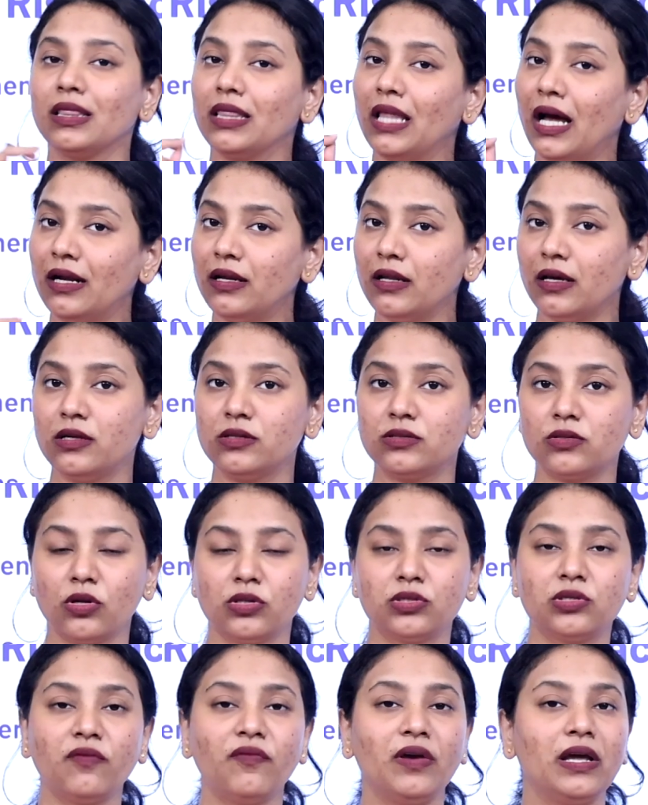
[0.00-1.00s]
that is
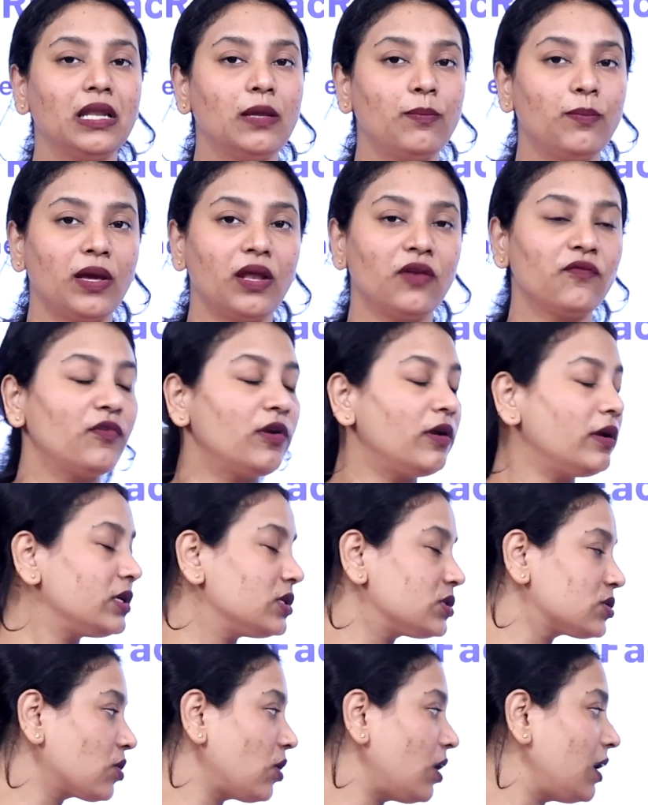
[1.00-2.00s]
also very painful. It
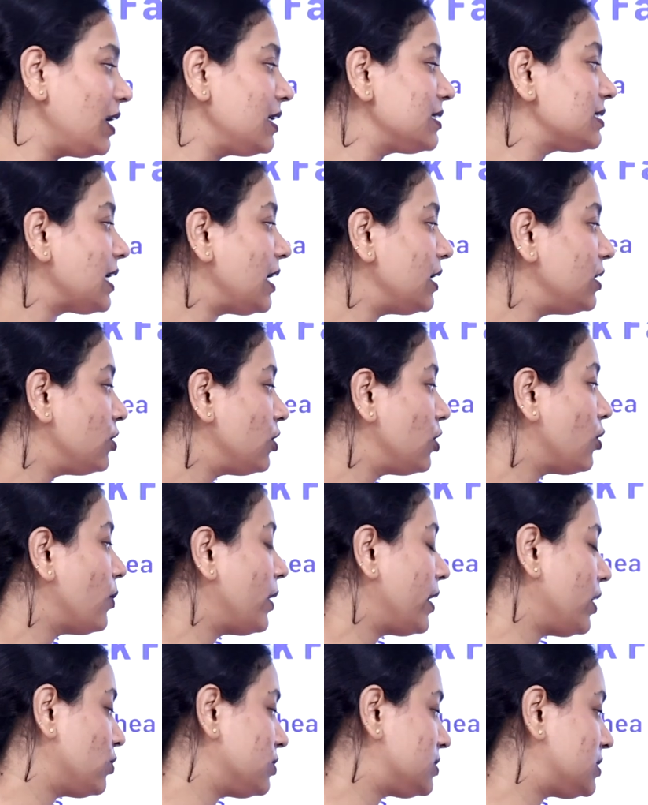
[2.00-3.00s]
is called as
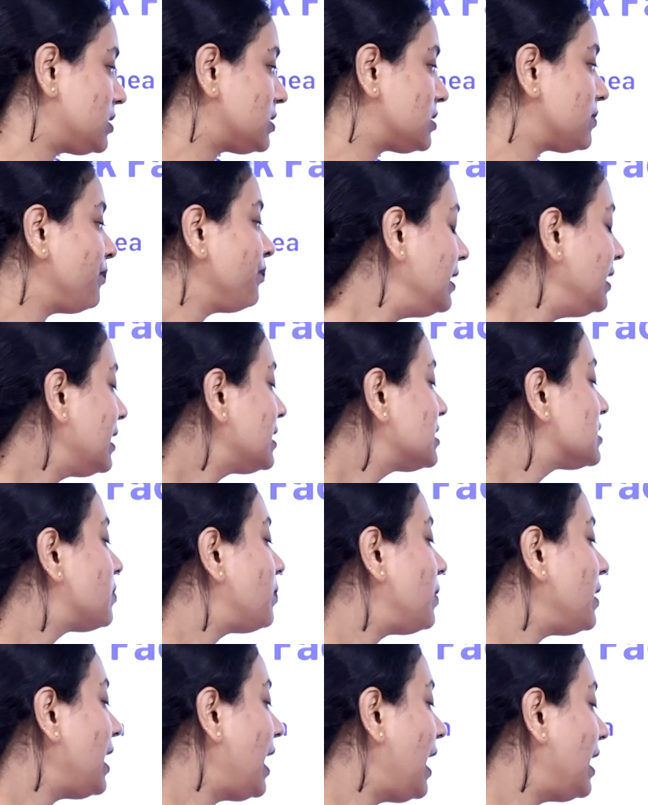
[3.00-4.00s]
adenomyosis. And next,
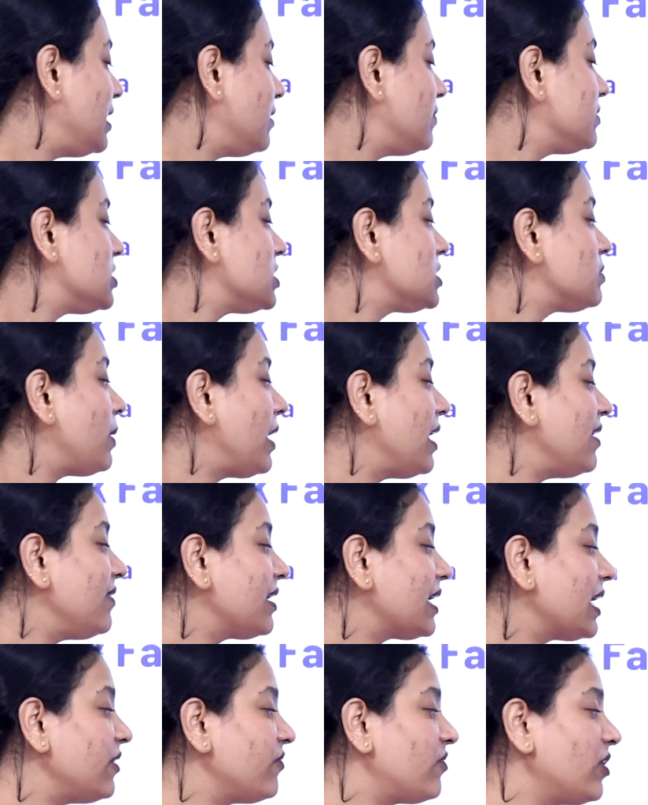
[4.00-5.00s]
PID, which is
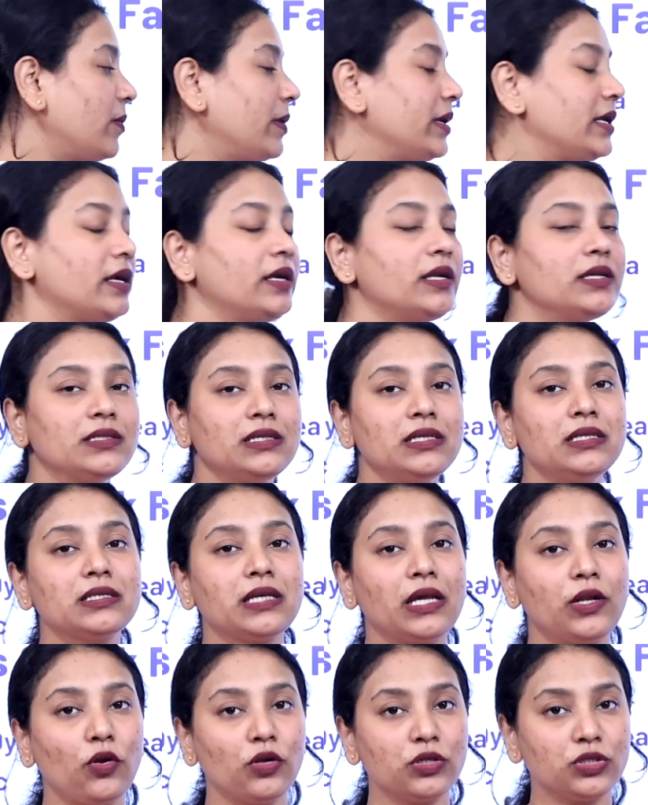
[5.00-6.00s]
pelvic inflammatory disease,
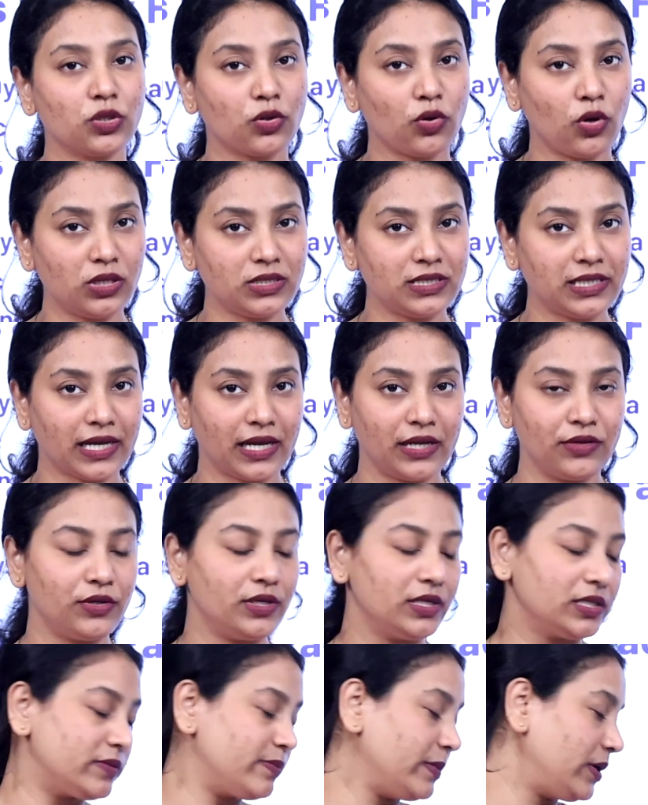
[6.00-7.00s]
can also cause
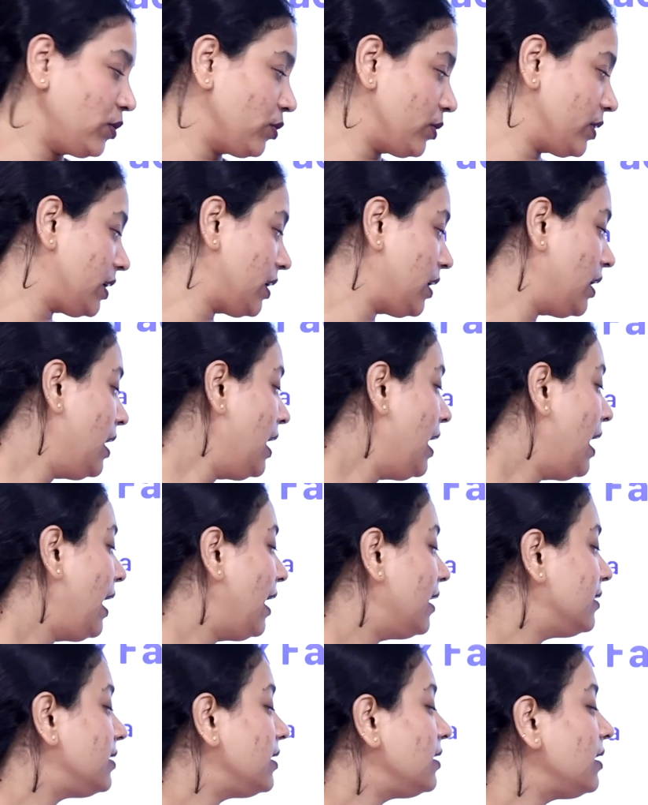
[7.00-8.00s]
secondary dysmenorrhea.
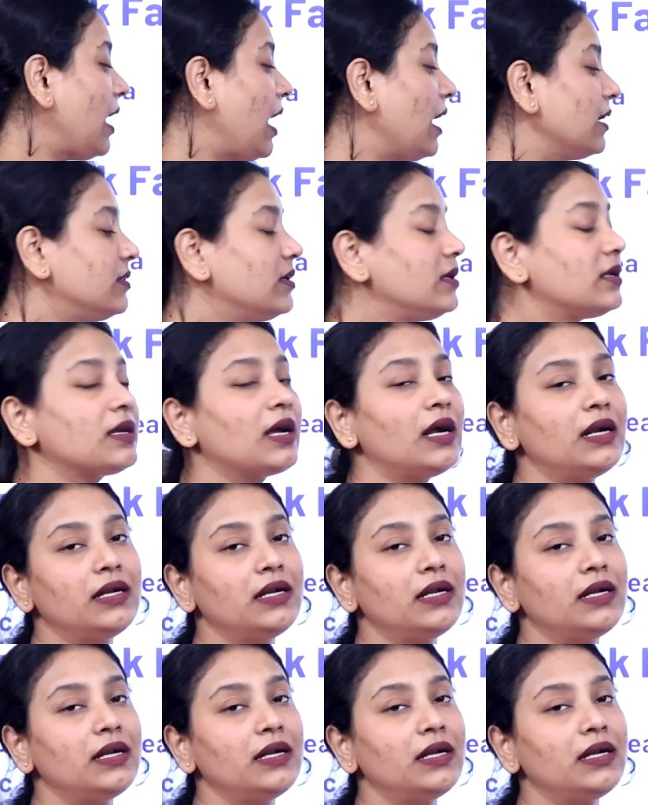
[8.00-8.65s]
And then other